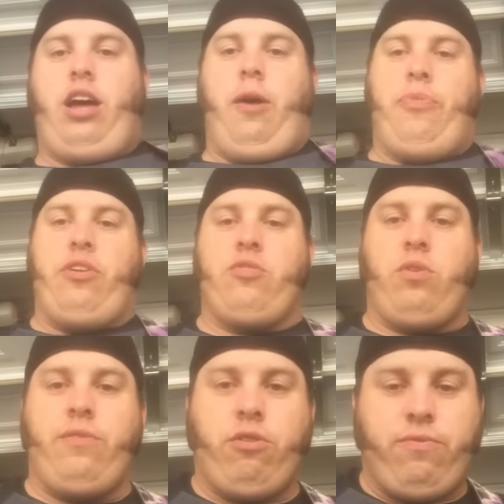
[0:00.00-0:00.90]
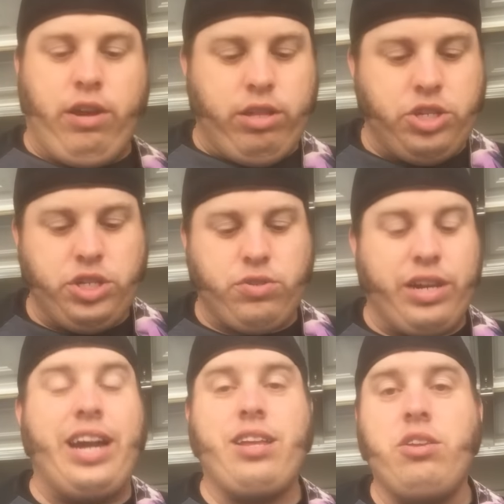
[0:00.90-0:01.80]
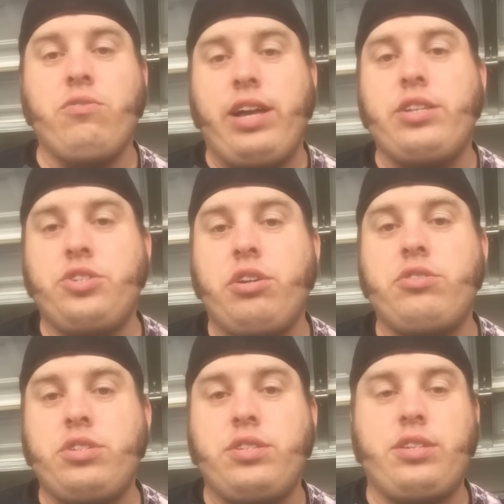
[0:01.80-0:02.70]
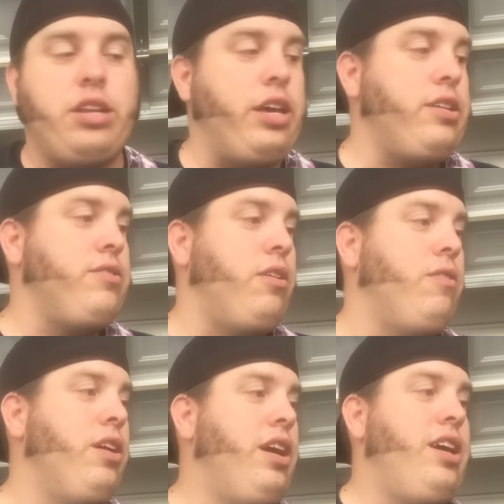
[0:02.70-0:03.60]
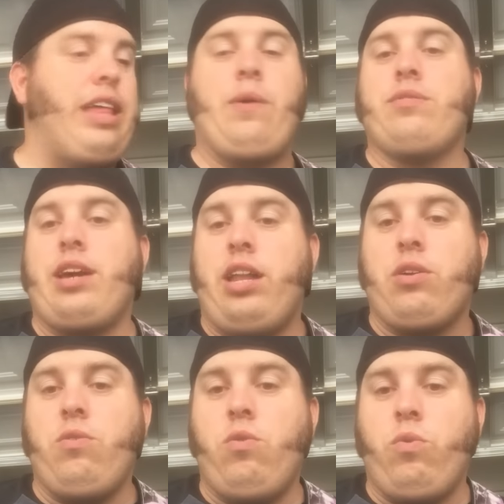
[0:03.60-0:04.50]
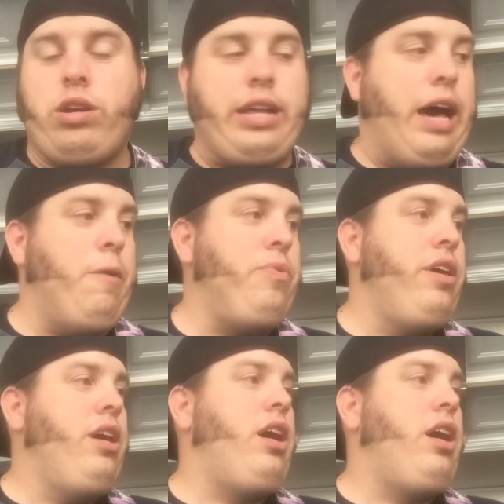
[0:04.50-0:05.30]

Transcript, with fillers: up to the 24th fret of the G string. I did use that in church this Sunday, so that was kind of cool. It worked out.